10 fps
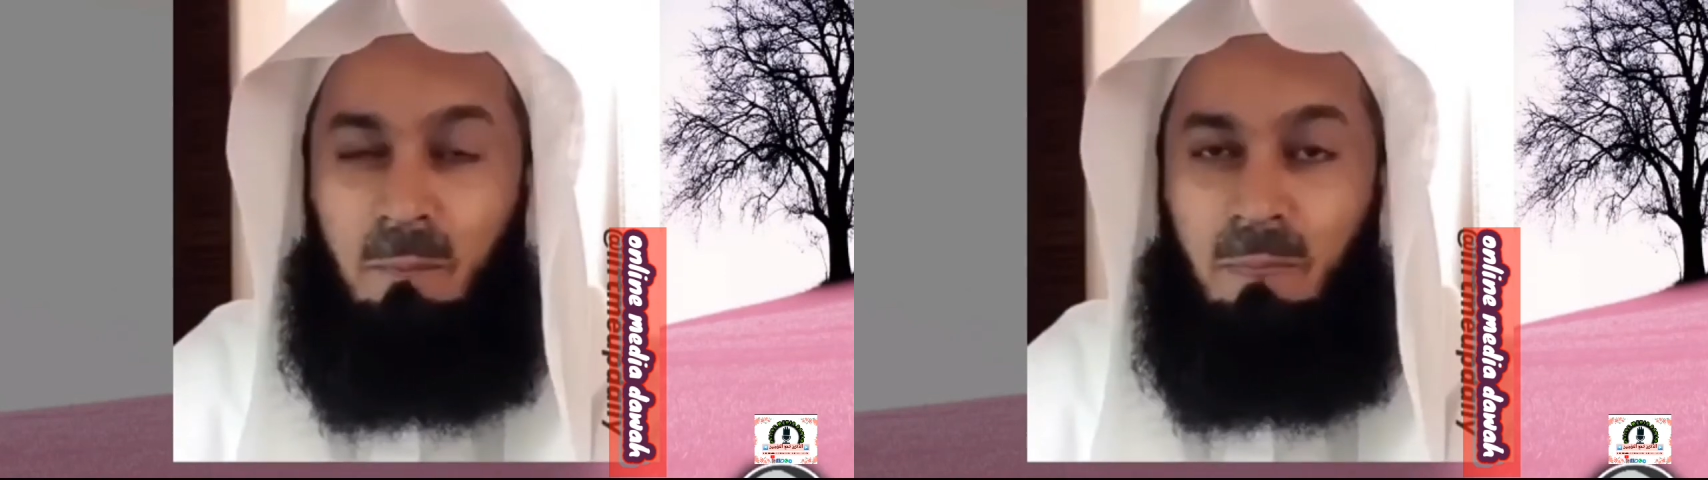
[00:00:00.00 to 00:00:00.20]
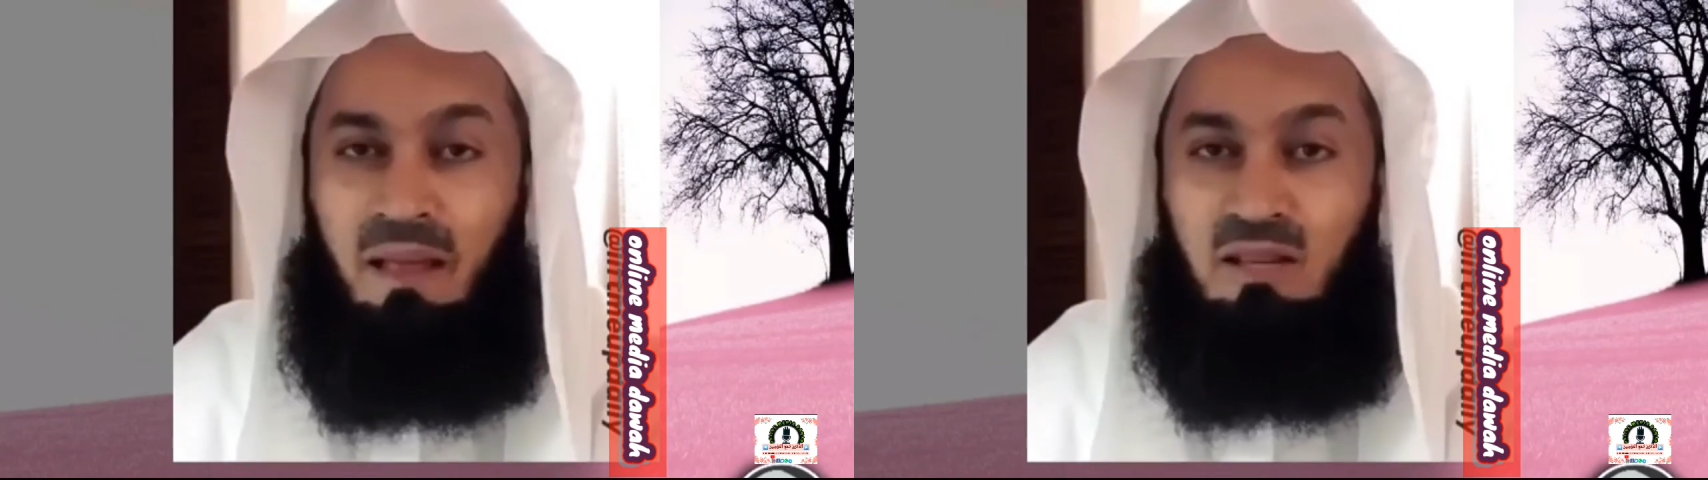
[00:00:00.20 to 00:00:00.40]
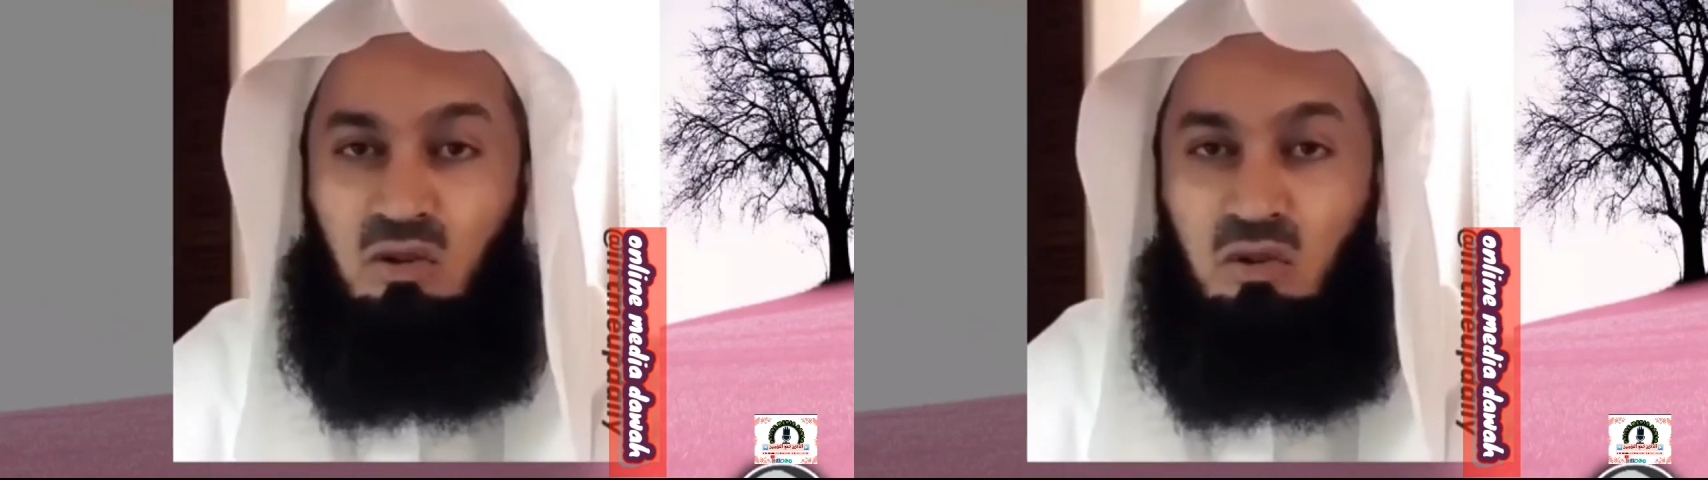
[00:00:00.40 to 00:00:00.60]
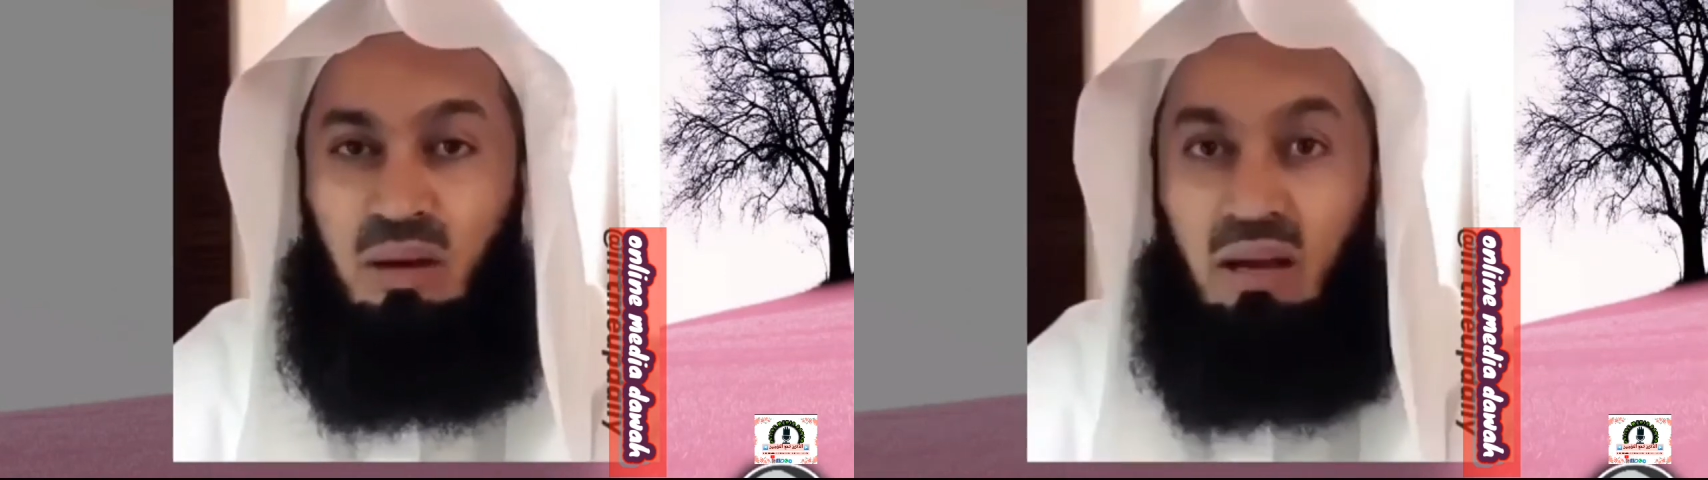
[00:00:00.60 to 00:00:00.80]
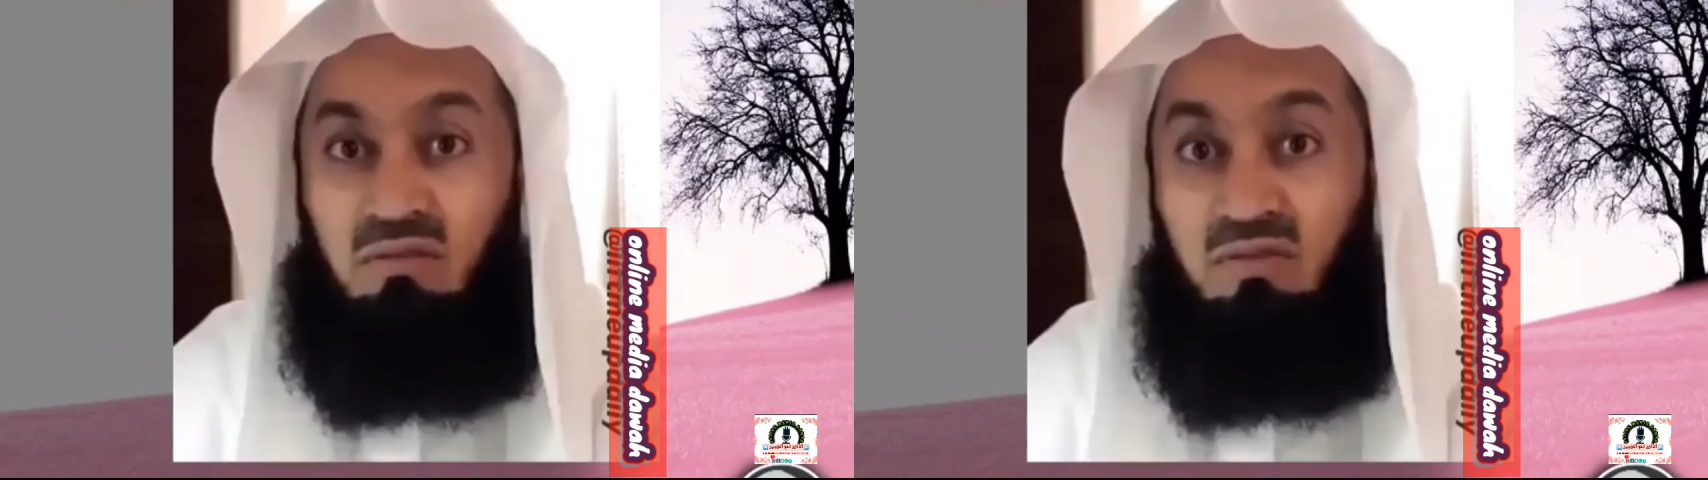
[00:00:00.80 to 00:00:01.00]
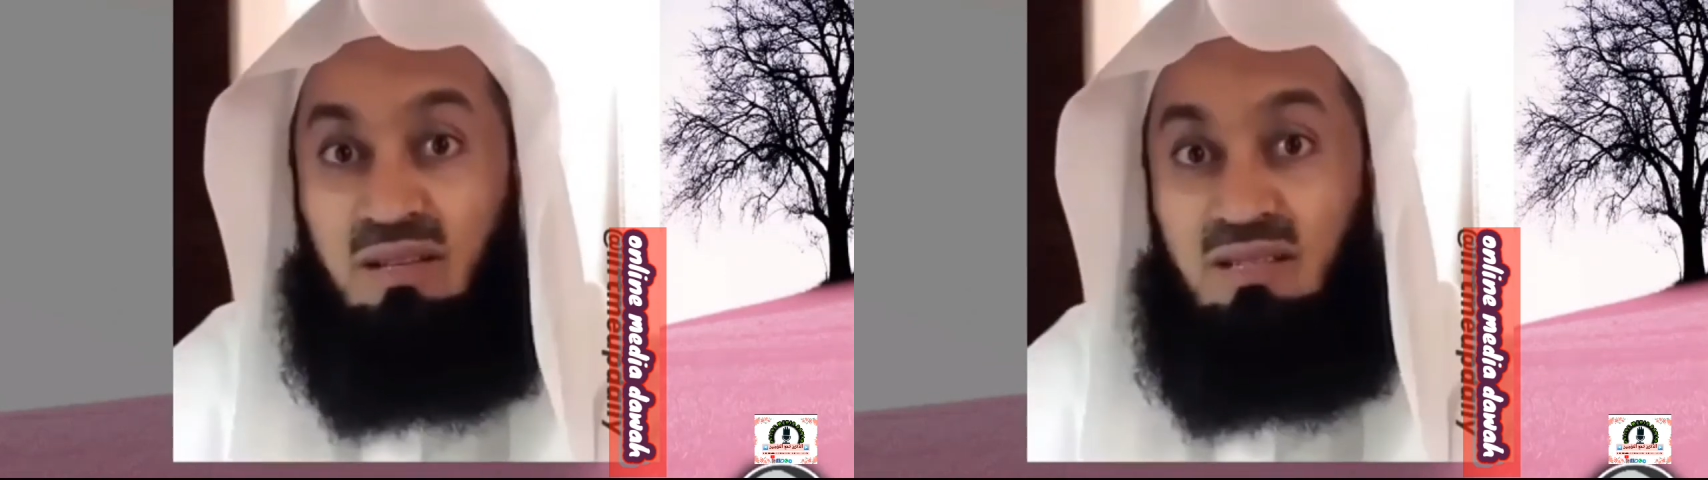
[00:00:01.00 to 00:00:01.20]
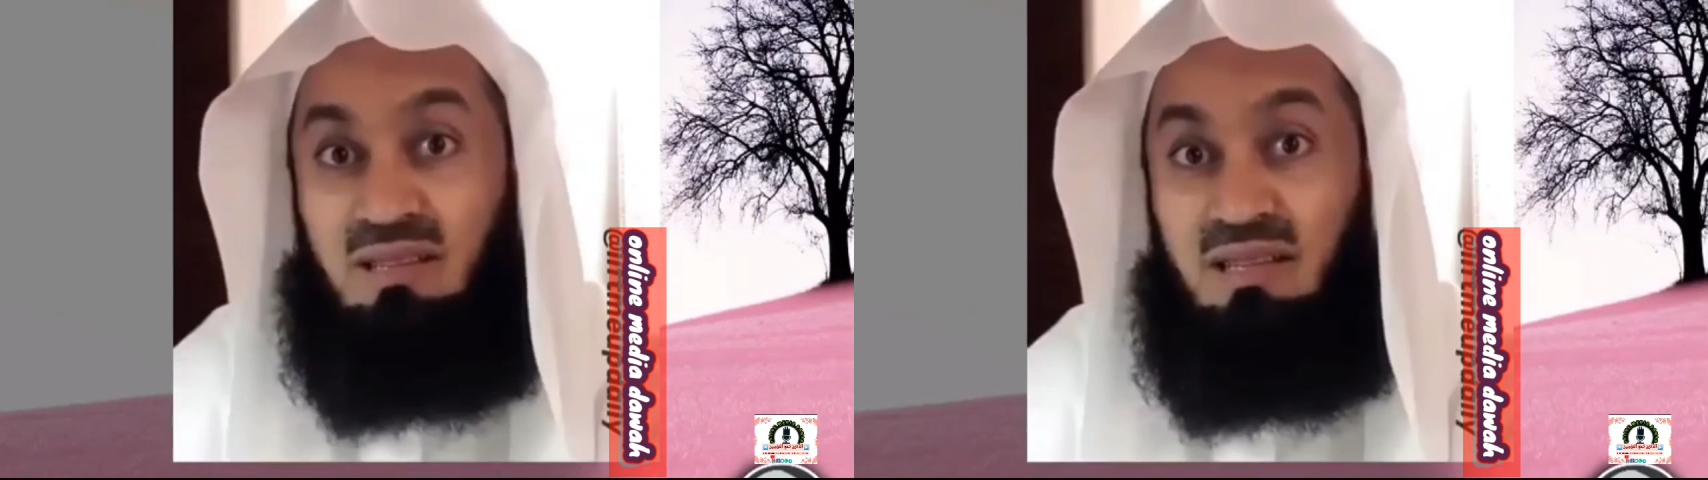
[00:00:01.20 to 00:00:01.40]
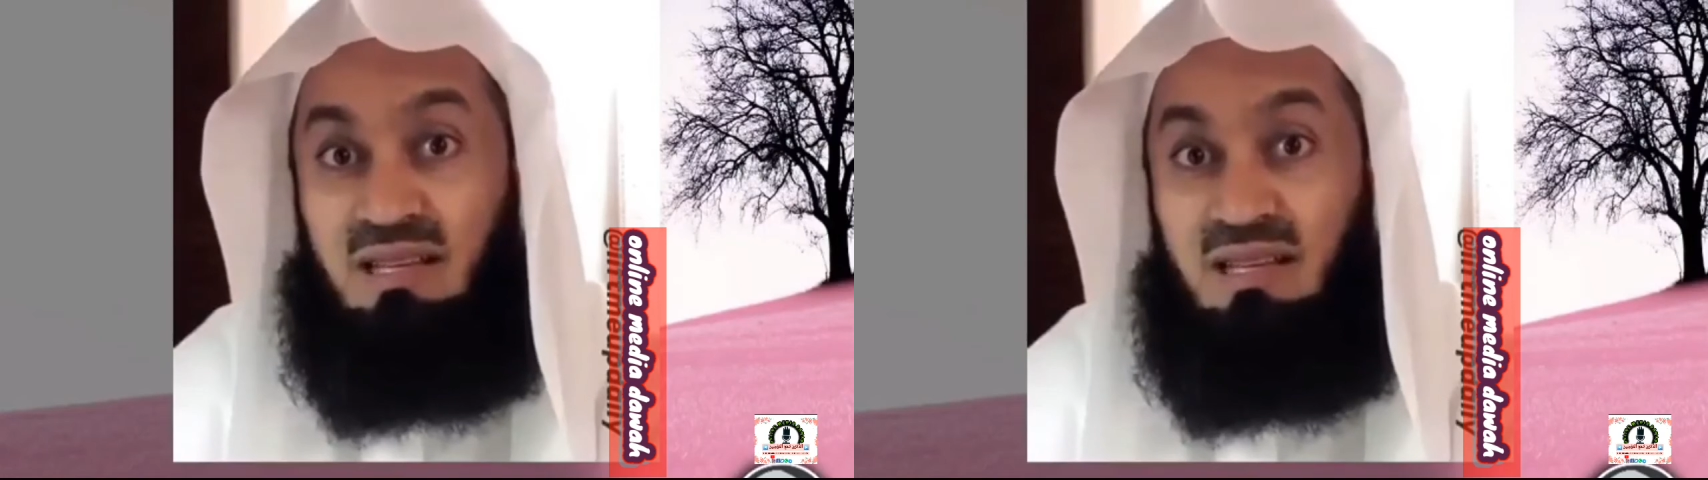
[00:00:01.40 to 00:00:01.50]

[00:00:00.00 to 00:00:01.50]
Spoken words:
So you have fasted the